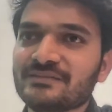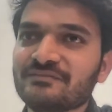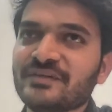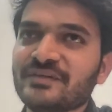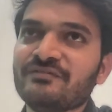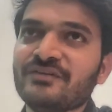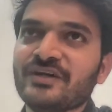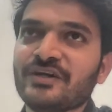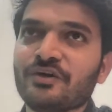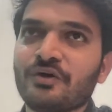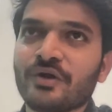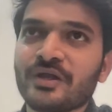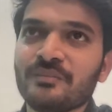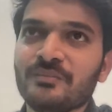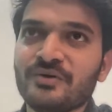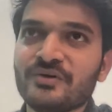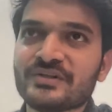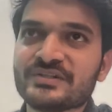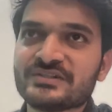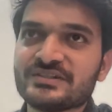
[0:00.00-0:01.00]
when we are talking
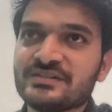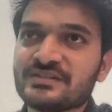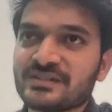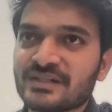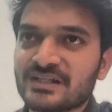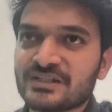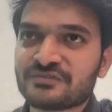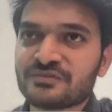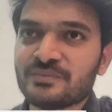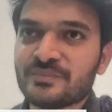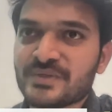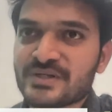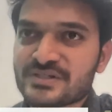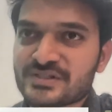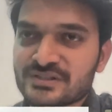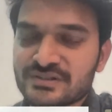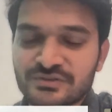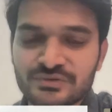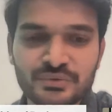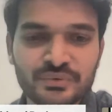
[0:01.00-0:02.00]
about digital
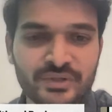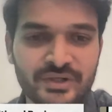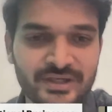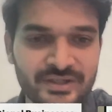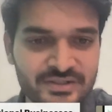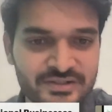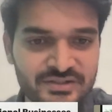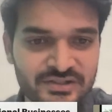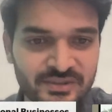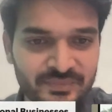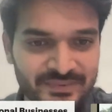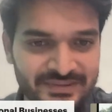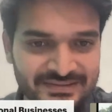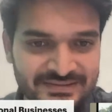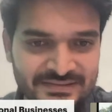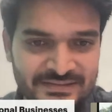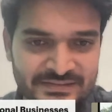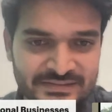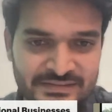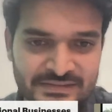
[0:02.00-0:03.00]
transformation to traditional
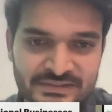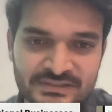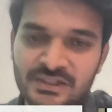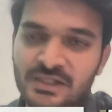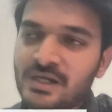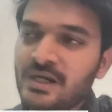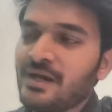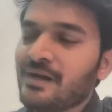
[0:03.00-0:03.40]
businesses